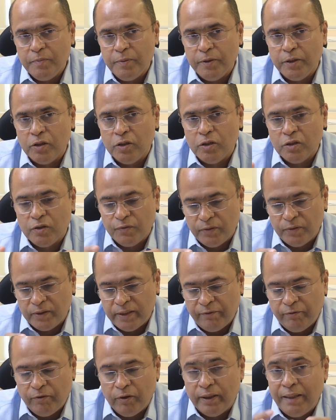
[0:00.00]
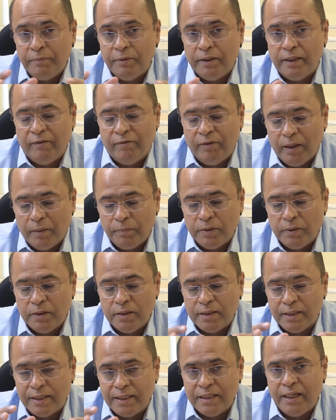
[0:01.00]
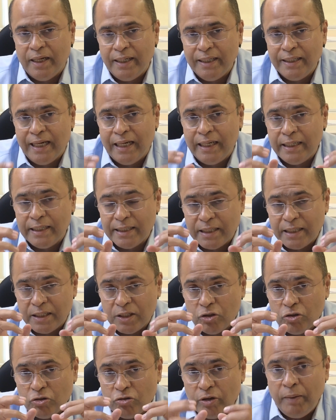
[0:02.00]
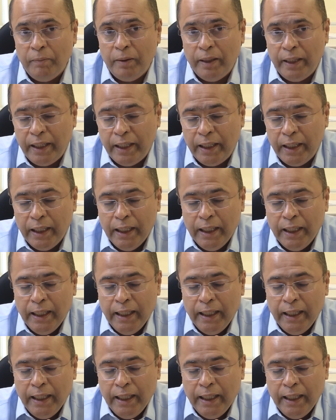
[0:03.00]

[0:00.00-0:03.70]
because for them, the developers engineering talent is extremely